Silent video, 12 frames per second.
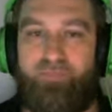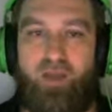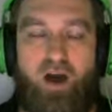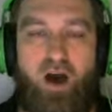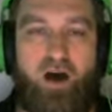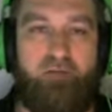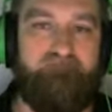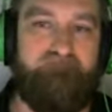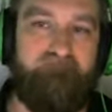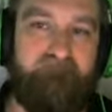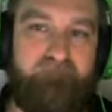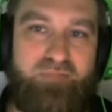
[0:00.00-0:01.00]
Um,
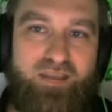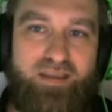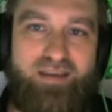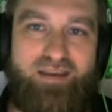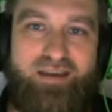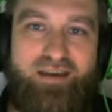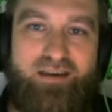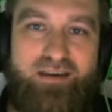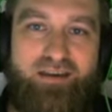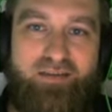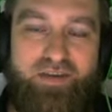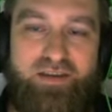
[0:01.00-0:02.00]

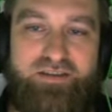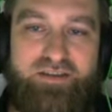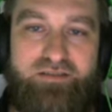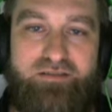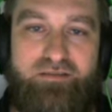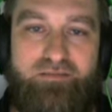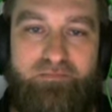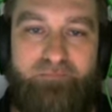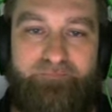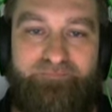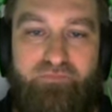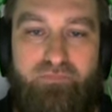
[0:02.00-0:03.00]
this.
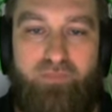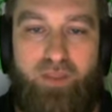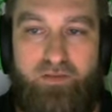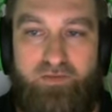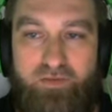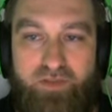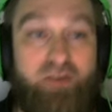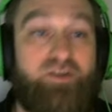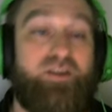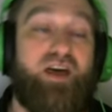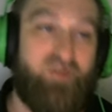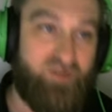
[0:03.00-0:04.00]
Th- so
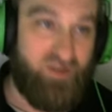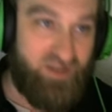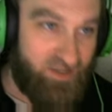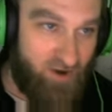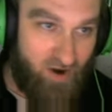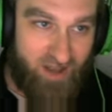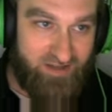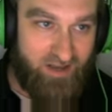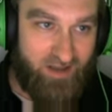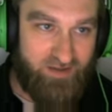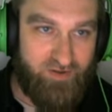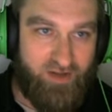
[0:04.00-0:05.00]
that's what I was gonna say. Sorry, guys, I
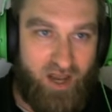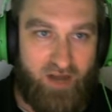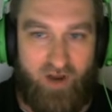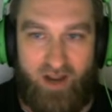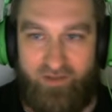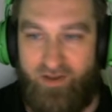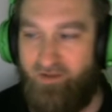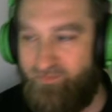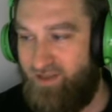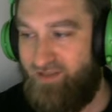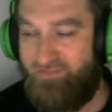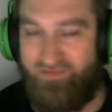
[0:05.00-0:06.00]
got so sidetracked there.
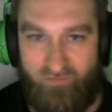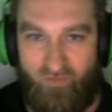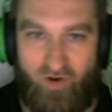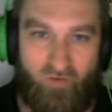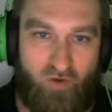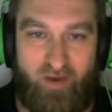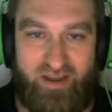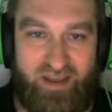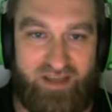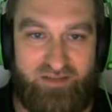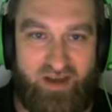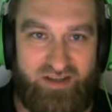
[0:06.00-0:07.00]
One, one of my
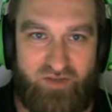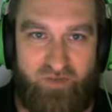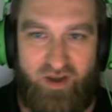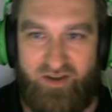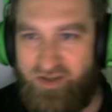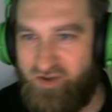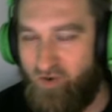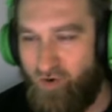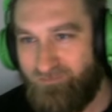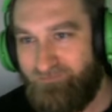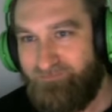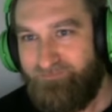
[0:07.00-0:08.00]
kids messaged me on
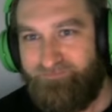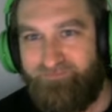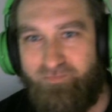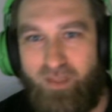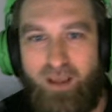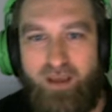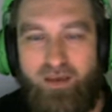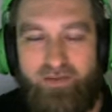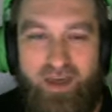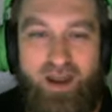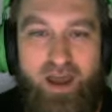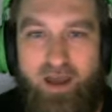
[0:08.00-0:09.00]
Discord.
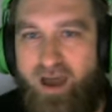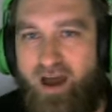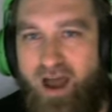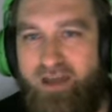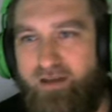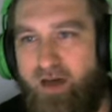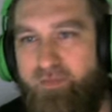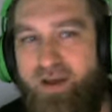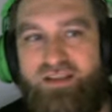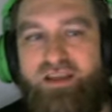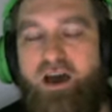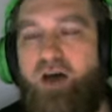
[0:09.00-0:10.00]
Then I, I I
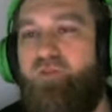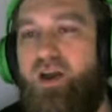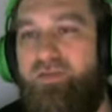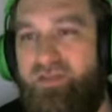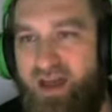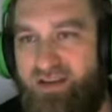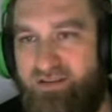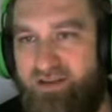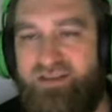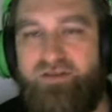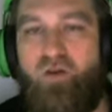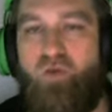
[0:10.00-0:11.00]
basically upgrade the deck to
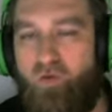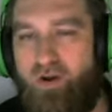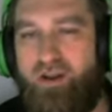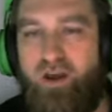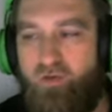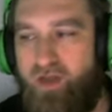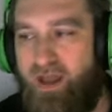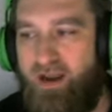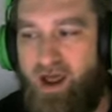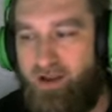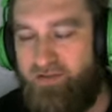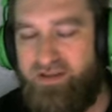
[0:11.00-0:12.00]
this. Don't worry, we're gonna go in and
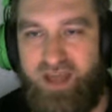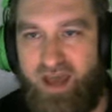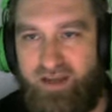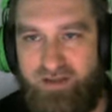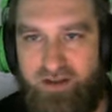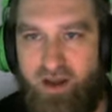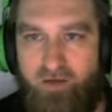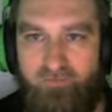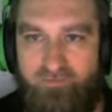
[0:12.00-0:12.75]
out of these decks, you know,